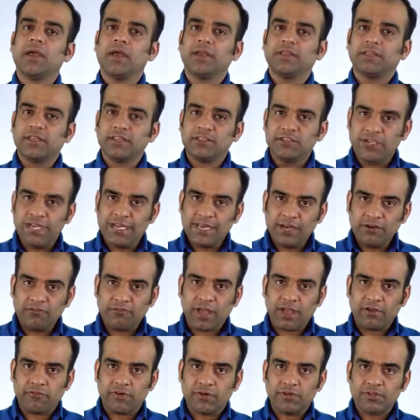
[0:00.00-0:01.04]
The J-Link
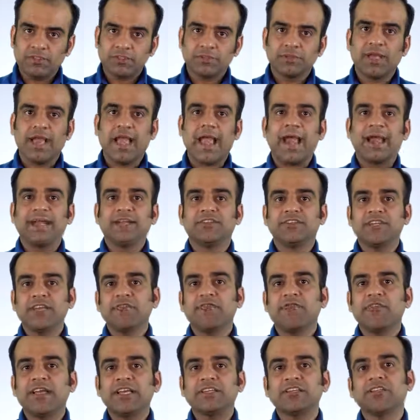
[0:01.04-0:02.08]
drivers and
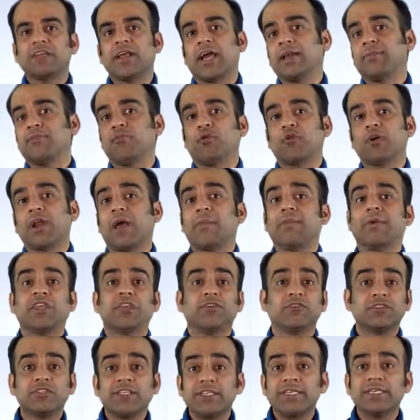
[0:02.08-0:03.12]
JFlash Lite programming
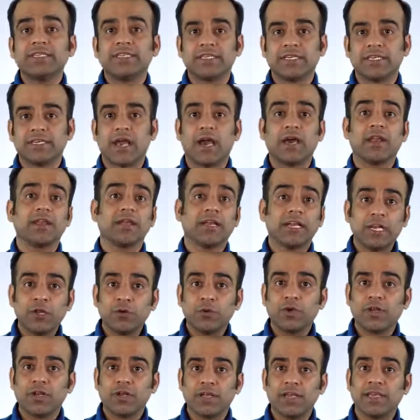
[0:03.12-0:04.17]
utility are
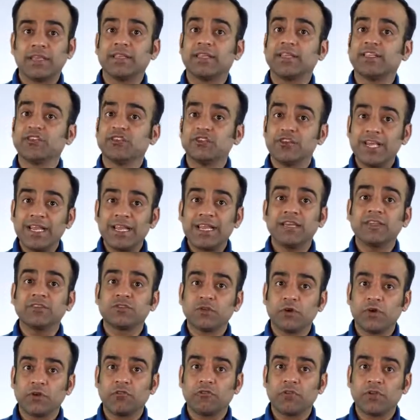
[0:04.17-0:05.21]
included in the J-Link
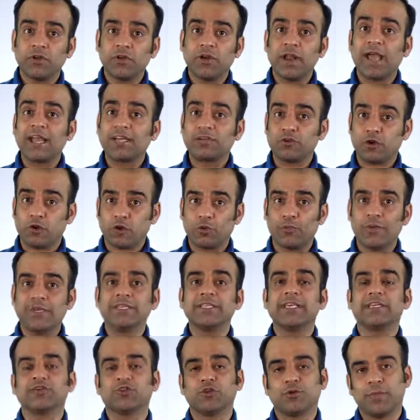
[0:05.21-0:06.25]
software and
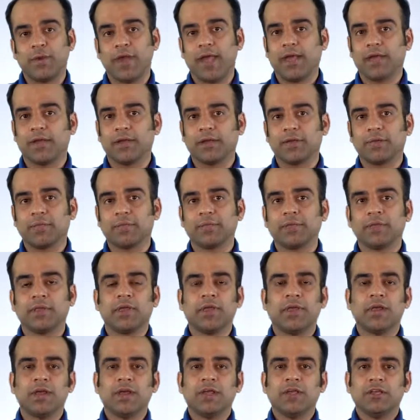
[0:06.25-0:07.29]
documentation pack.
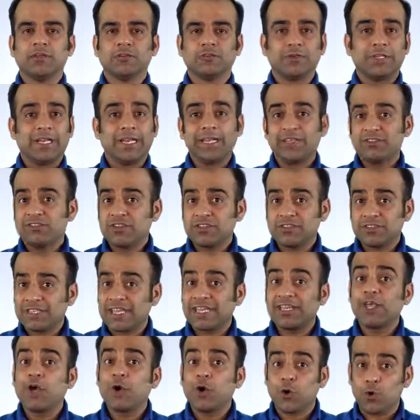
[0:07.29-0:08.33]
So let us just
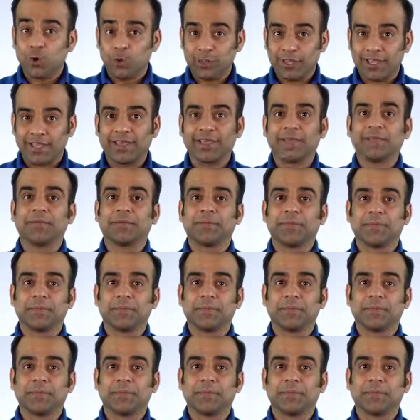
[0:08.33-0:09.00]
get the whole thing.